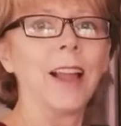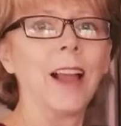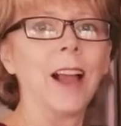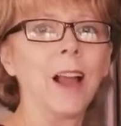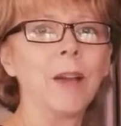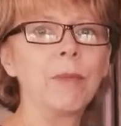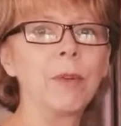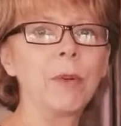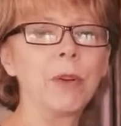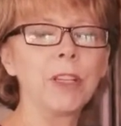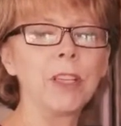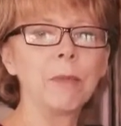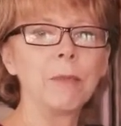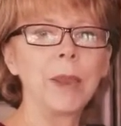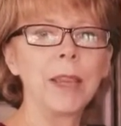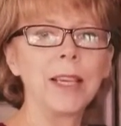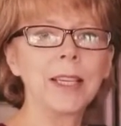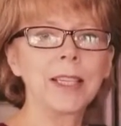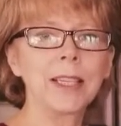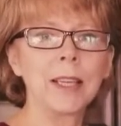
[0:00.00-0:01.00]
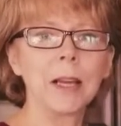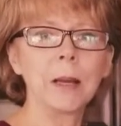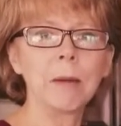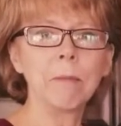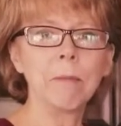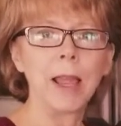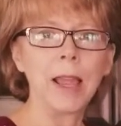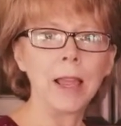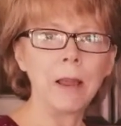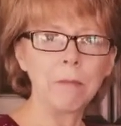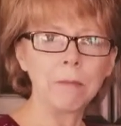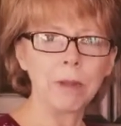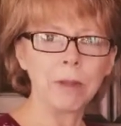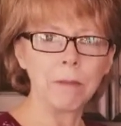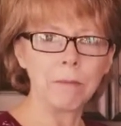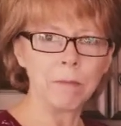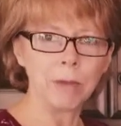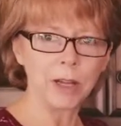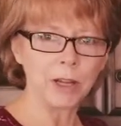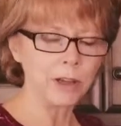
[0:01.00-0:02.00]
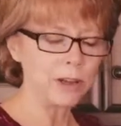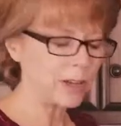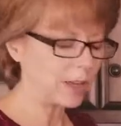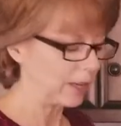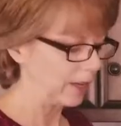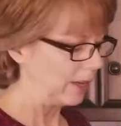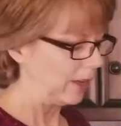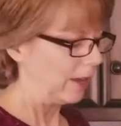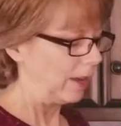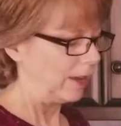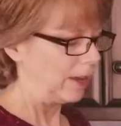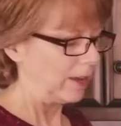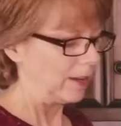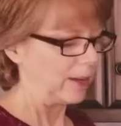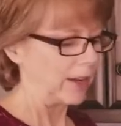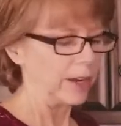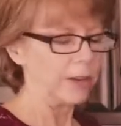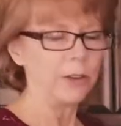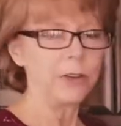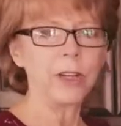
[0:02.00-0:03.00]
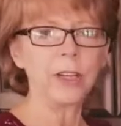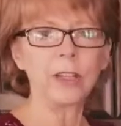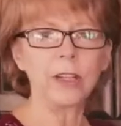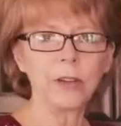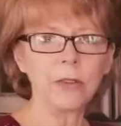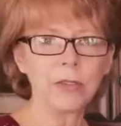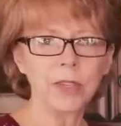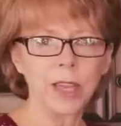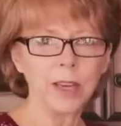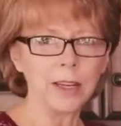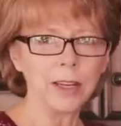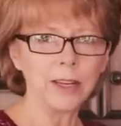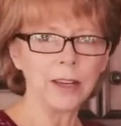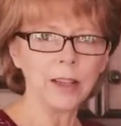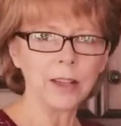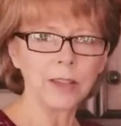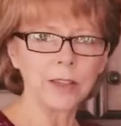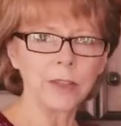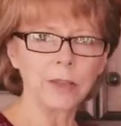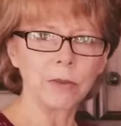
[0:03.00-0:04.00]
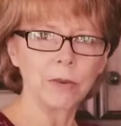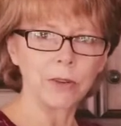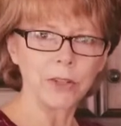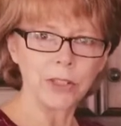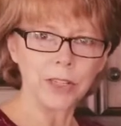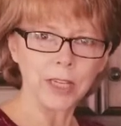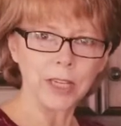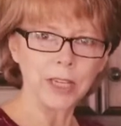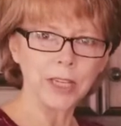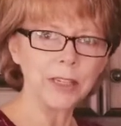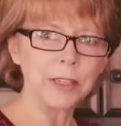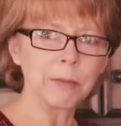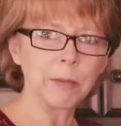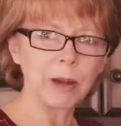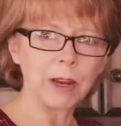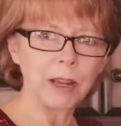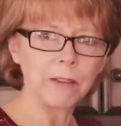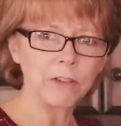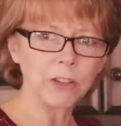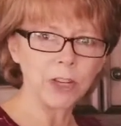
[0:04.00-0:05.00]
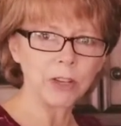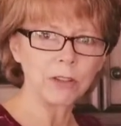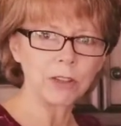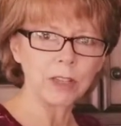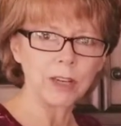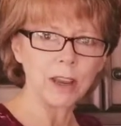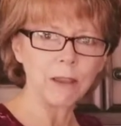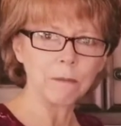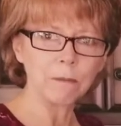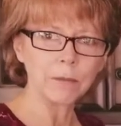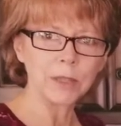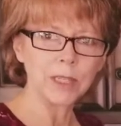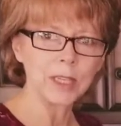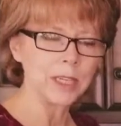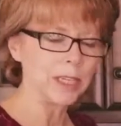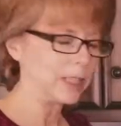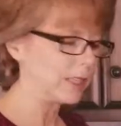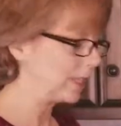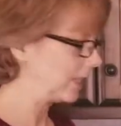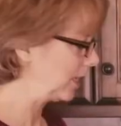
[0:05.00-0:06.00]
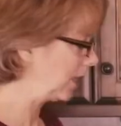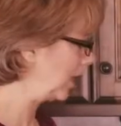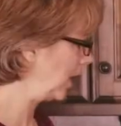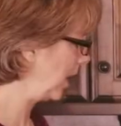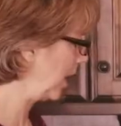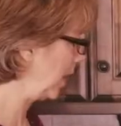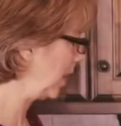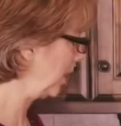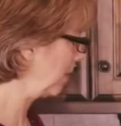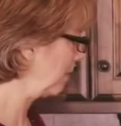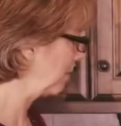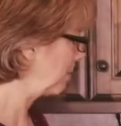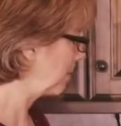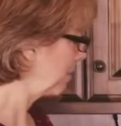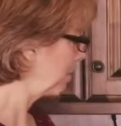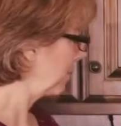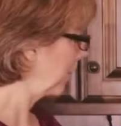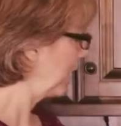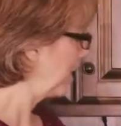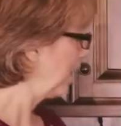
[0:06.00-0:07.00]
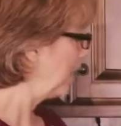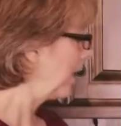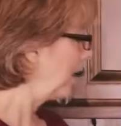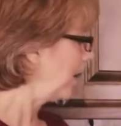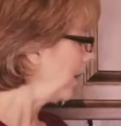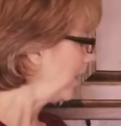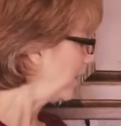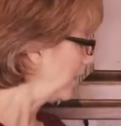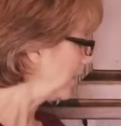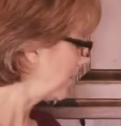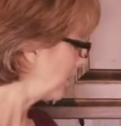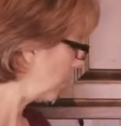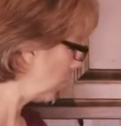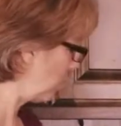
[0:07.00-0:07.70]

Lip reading: I'm going to make some hemp milk. Now you can use any nuts or seeds, but I've chosen hemp seeds today. And so